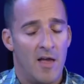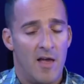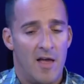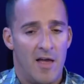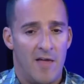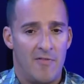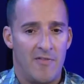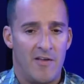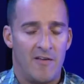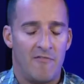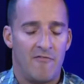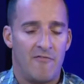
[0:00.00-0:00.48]

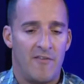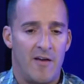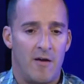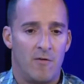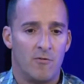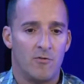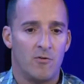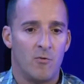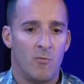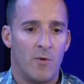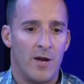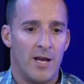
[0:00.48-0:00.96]
and they
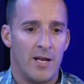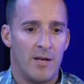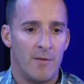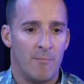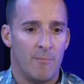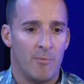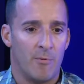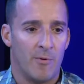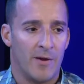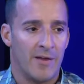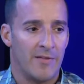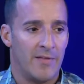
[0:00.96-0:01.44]
found a way to
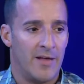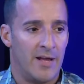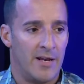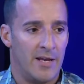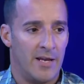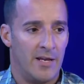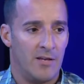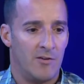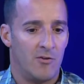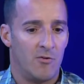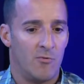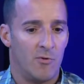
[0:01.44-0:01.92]
bring that
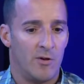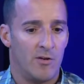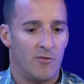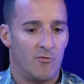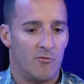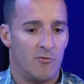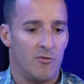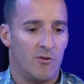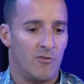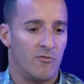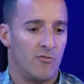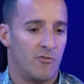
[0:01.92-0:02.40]
into a
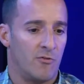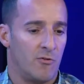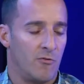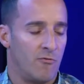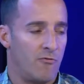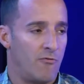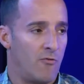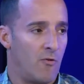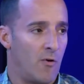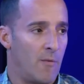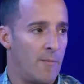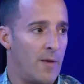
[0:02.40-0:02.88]
traditional
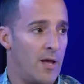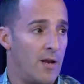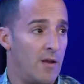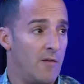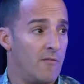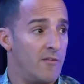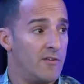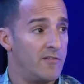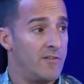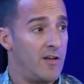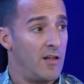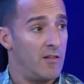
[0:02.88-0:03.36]
format
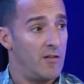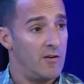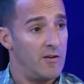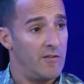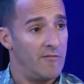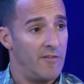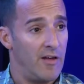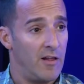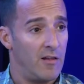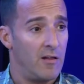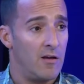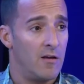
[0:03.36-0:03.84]
of a
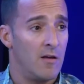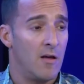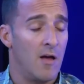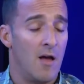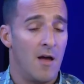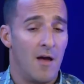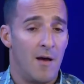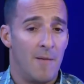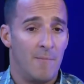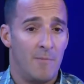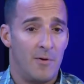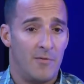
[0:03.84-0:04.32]
telenovela,
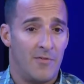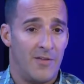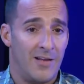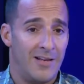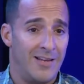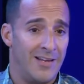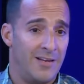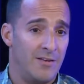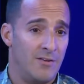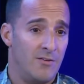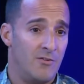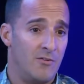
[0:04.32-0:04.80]
but they
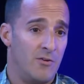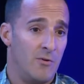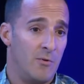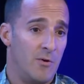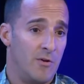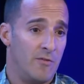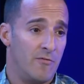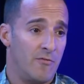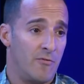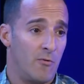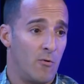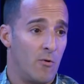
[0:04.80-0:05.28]
didn't do
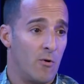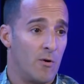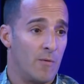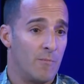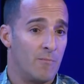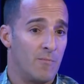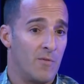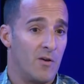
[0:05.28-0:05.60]
it for